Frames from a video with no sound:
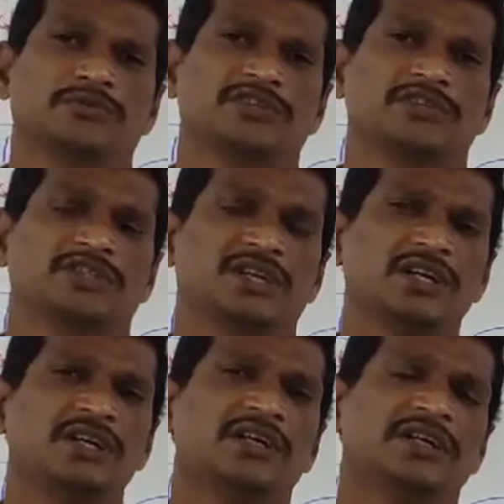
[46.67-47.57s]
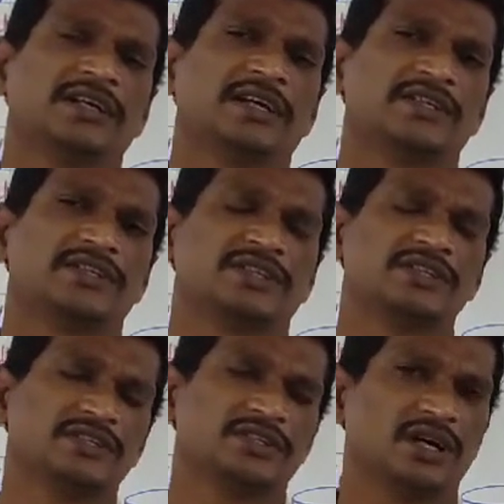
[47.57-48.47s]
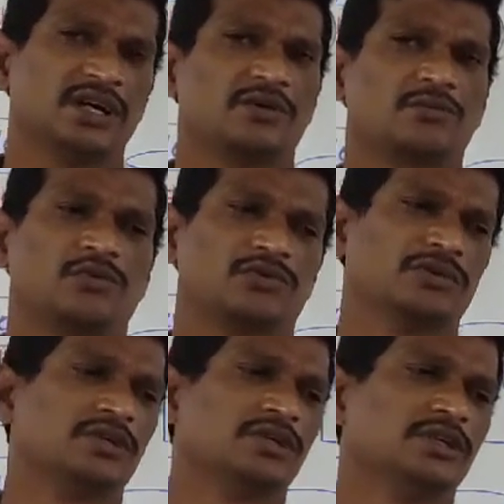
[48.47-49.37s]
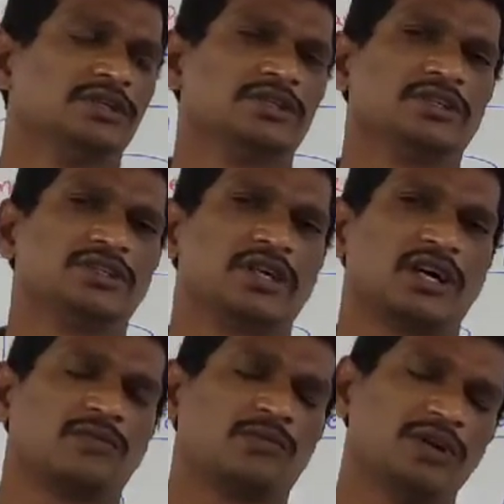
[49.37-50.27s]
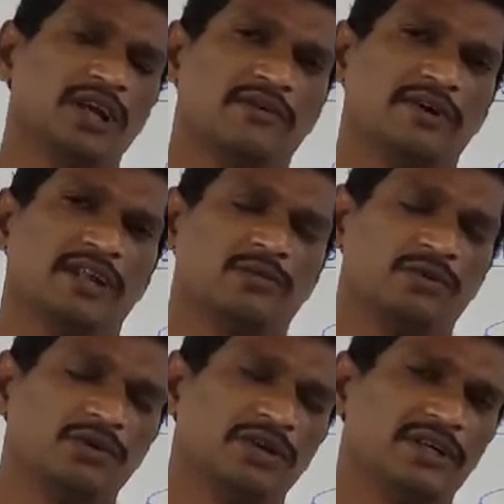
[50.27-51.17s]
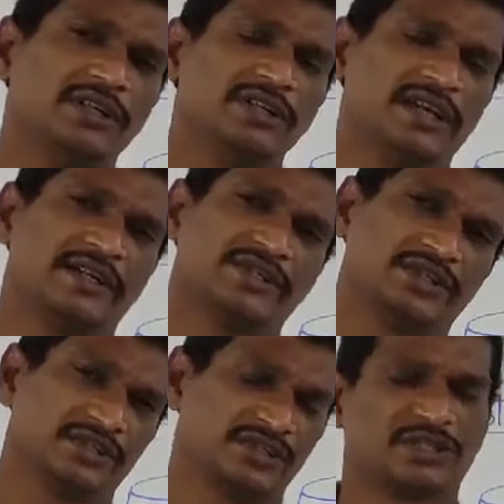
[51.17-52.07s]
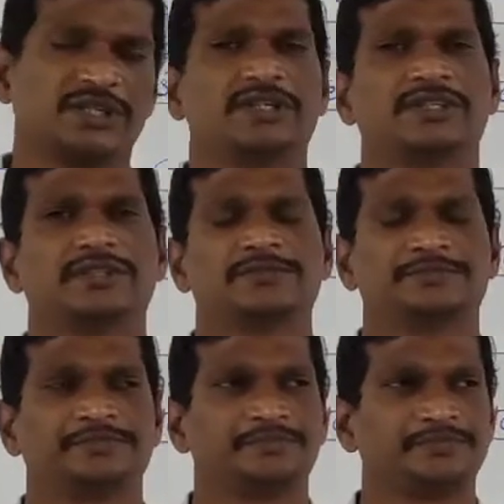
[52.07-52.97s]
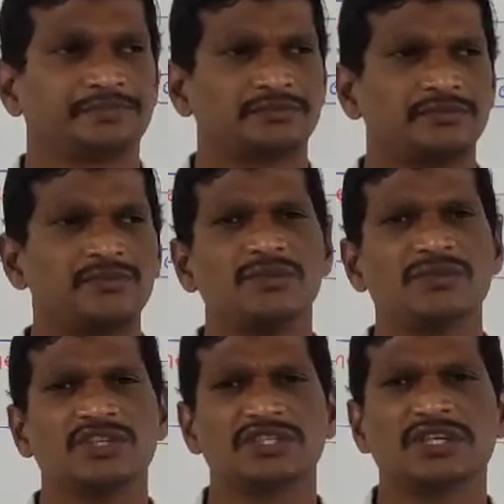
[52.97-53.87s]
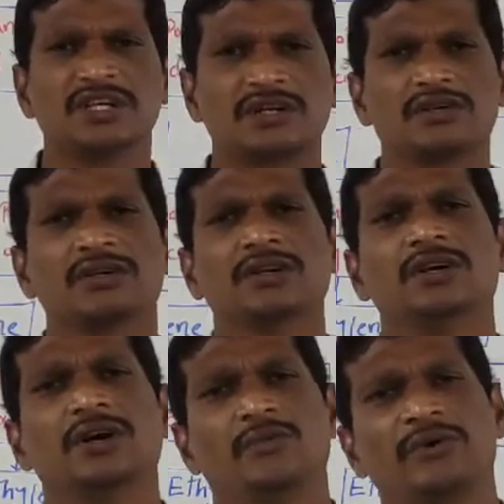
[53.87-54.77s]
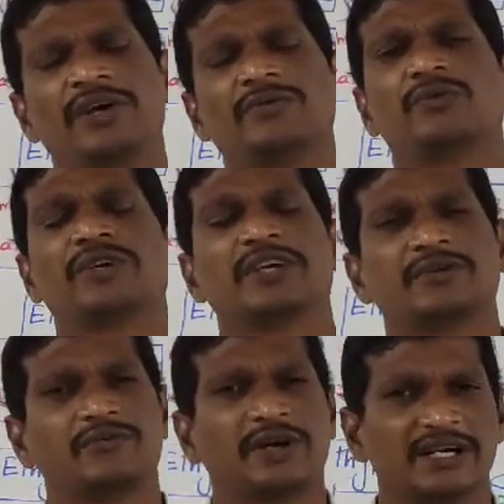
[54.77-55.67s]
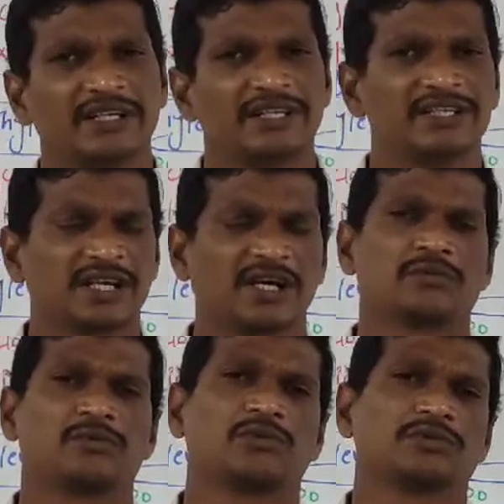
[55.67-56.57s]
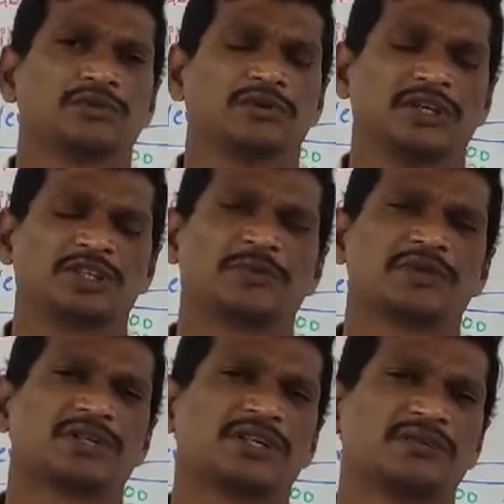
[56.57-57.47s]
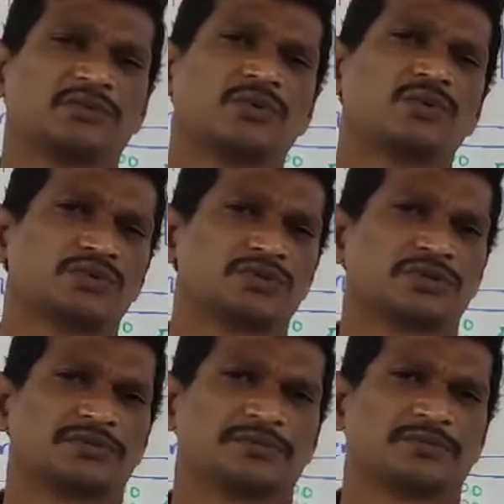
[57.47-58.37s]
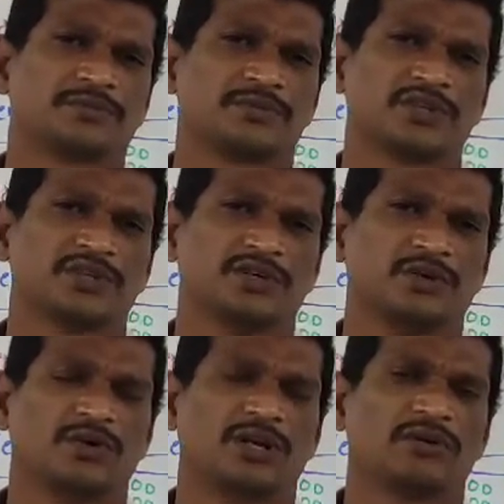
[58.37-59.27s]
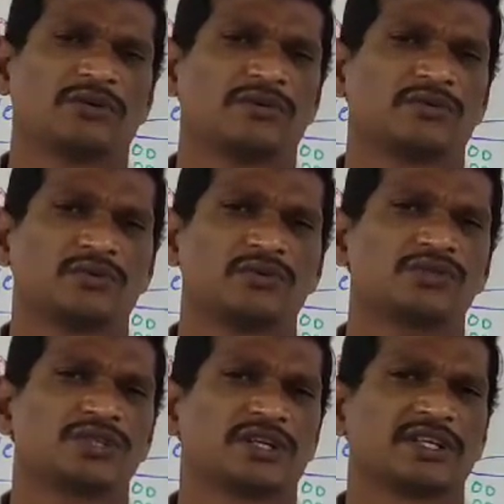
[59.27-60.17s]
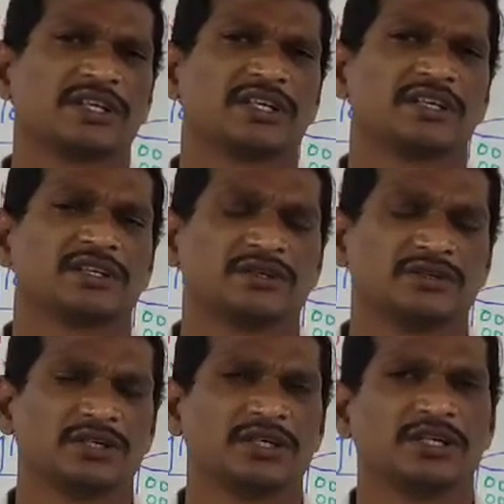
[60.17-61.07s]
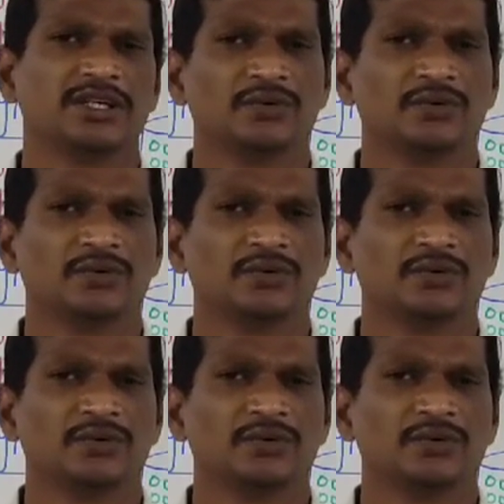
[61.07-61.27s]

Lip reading: This is a gaseous hormone. See, this hormone available in gaseous state. So, where we can find this hormone? Especially fruits. Whatever the fruits are there, okay.